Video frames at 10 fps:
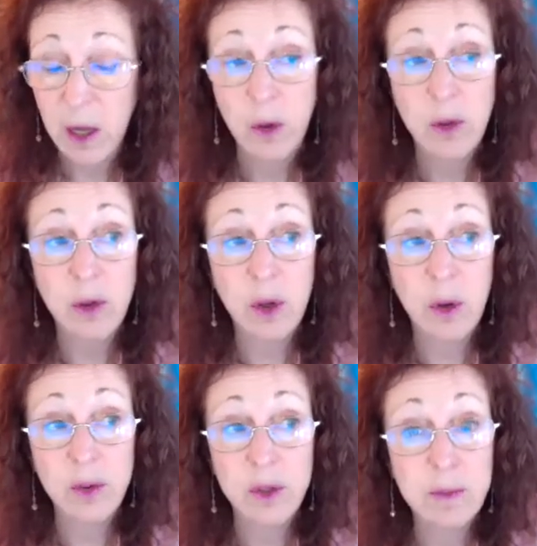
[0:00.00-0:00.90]
You can go
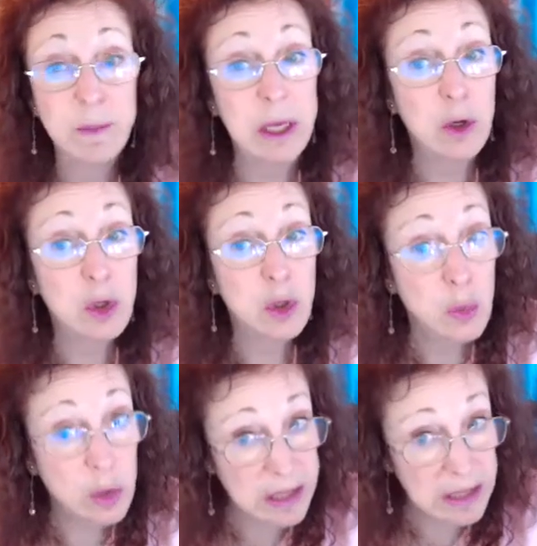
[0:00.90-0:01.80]
to
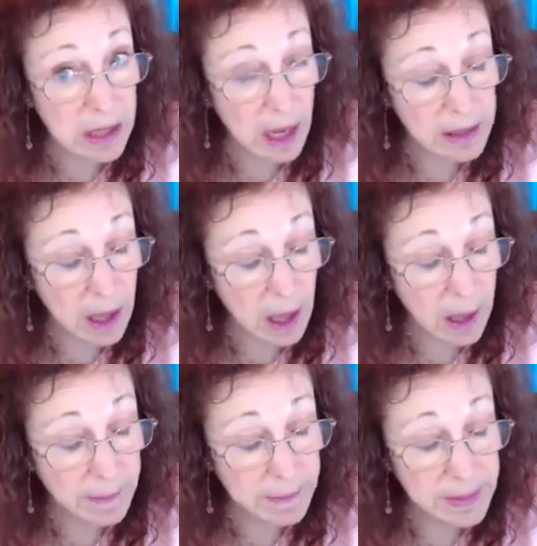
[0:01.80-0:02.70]

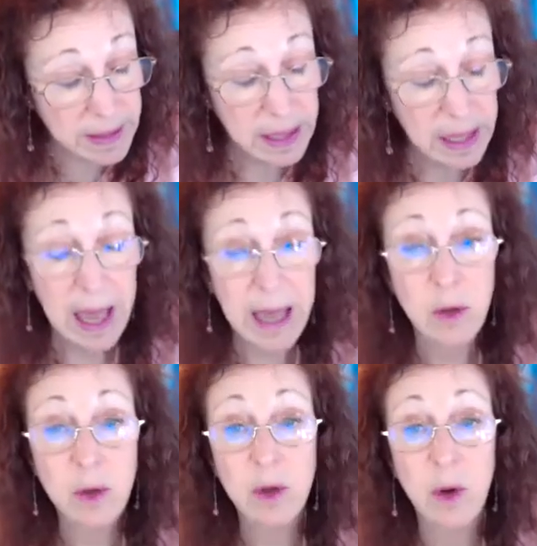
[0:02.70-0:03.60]
SpeakerTunity.com. And
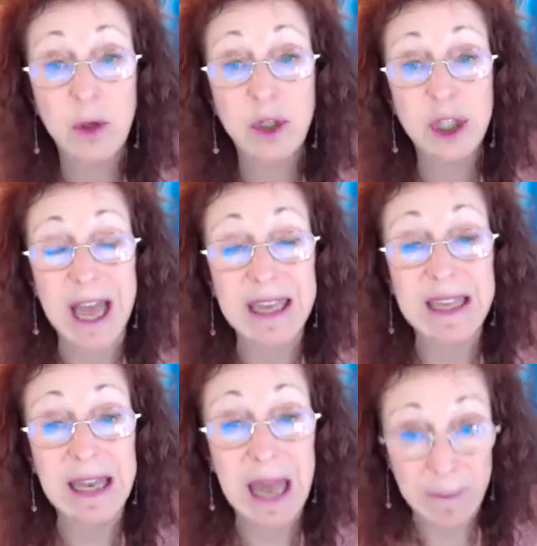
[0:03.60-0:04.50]
you can go to
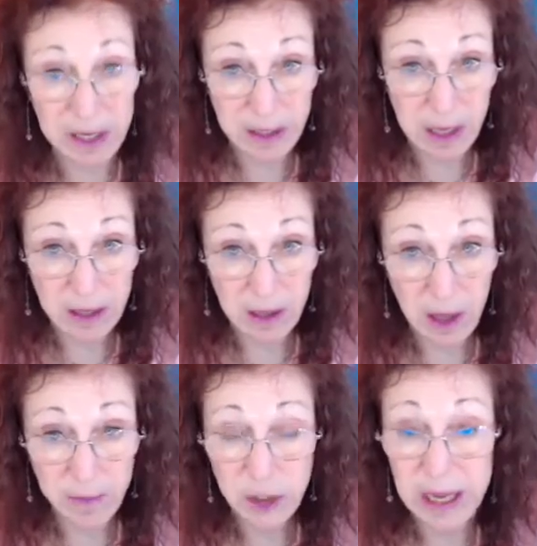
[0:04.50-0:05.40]

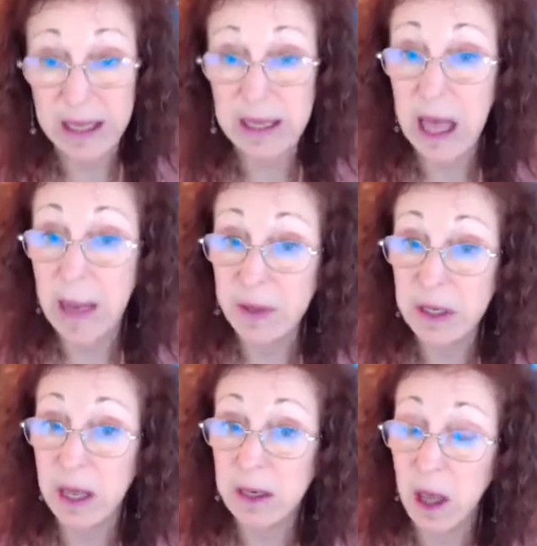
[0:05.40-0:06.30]
JackieLapin.com.
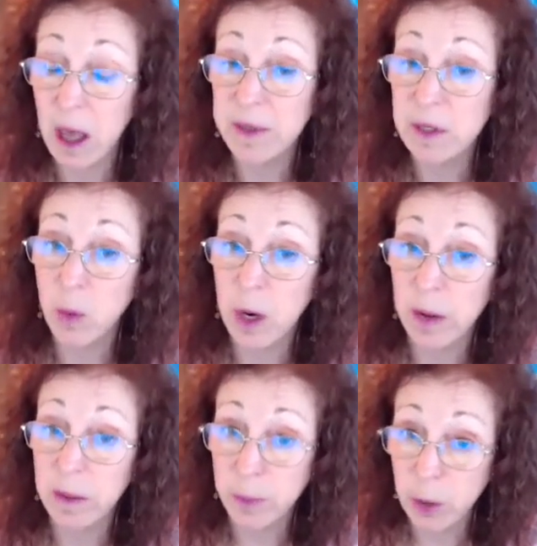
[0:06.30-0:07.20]
JackieLapin.com is where
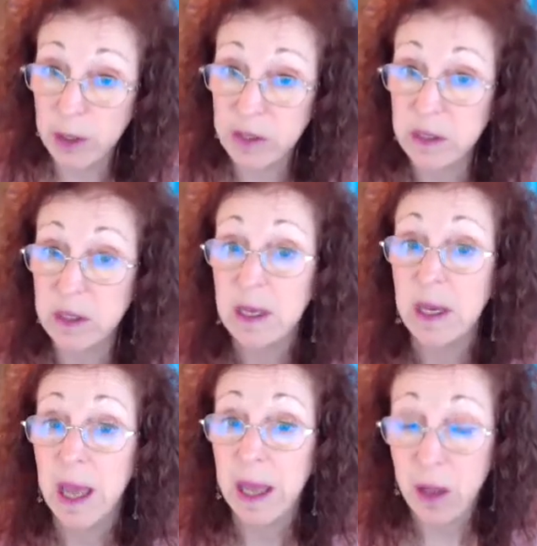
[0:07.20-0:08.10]
the books
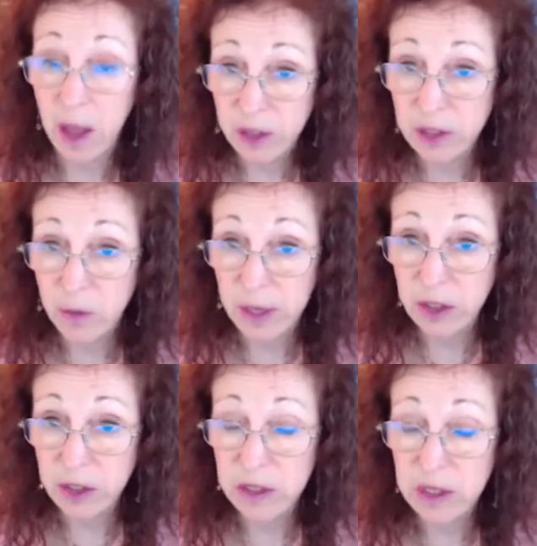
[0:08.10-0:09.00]
and conscious
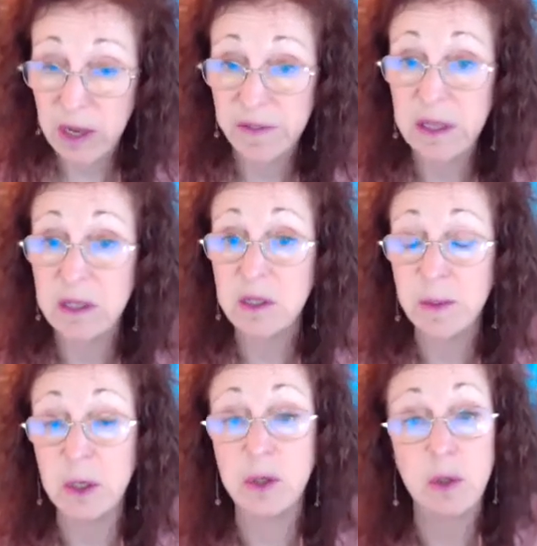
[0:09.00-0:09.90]
creation stuff is.
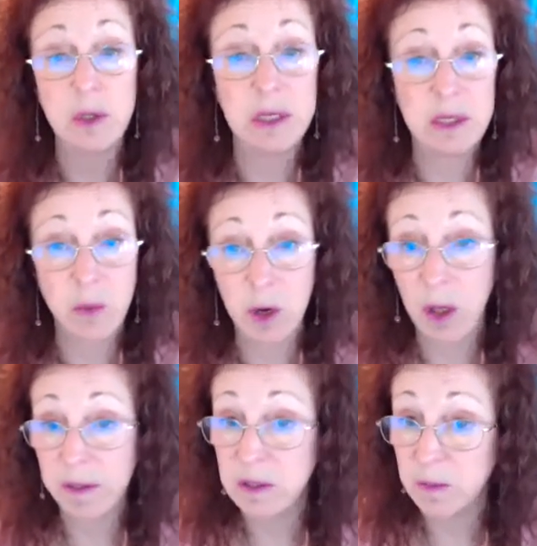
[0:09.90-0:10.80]
SpeakerTunity is where
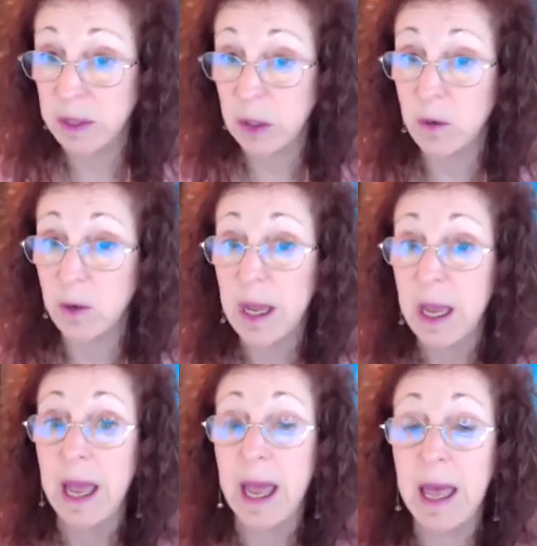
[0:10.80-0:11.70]
all the speaker
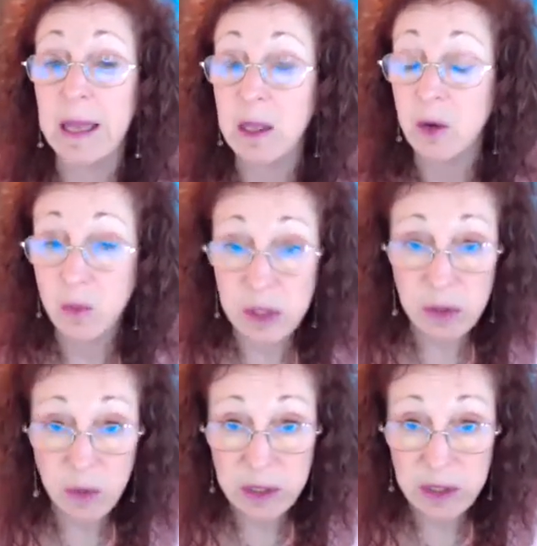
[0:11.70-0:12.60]
and leader
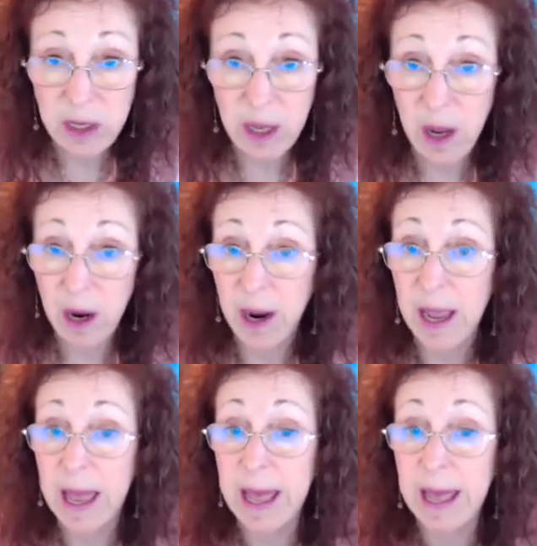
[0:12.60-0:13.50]
resources are.
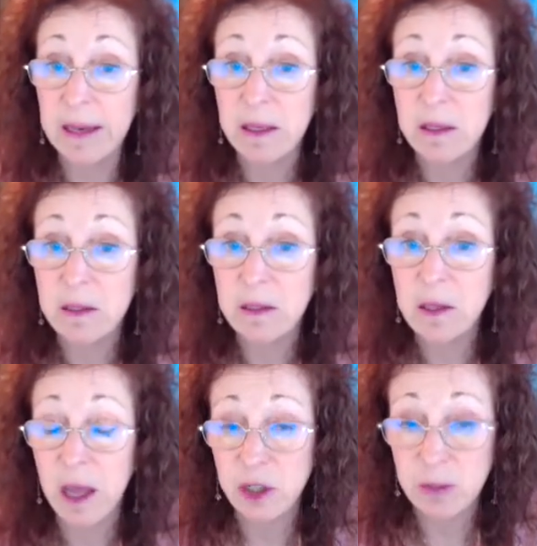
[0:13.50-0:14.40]
And
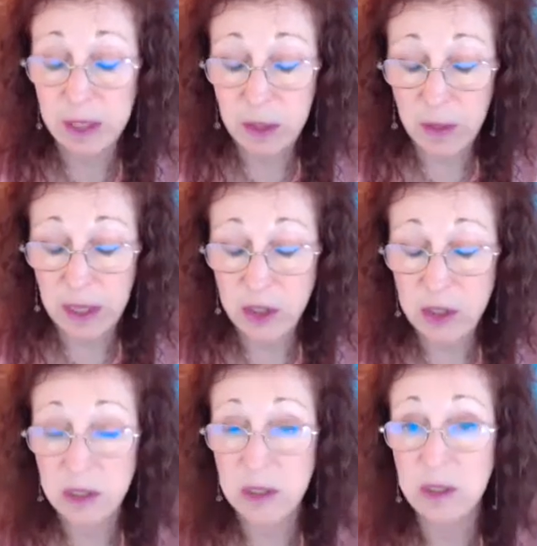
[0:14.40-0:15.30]
Conscious Media
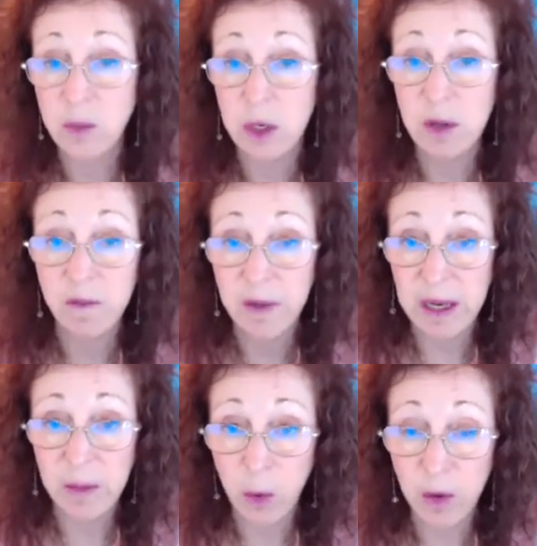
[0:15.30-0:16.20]
Relations is where you'll
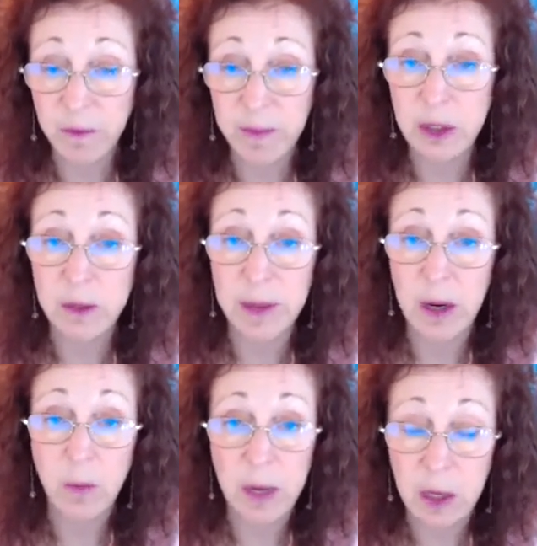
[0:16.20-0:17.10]
find more information about
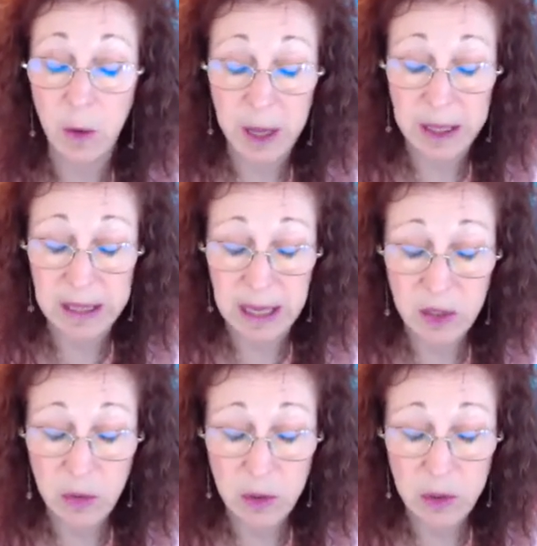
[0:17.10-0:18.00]
our radio
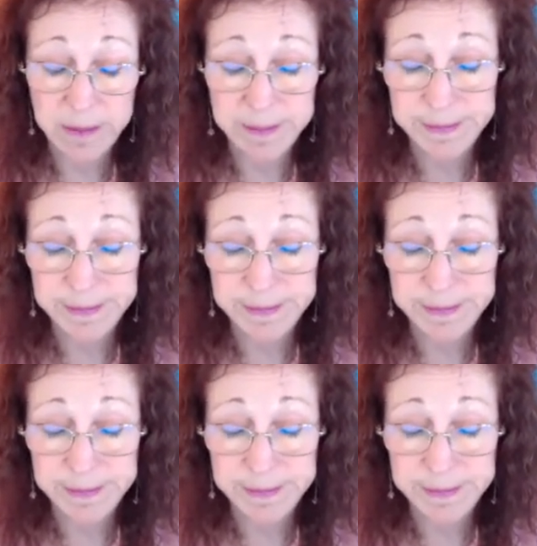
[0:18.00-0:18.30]
podcast tours.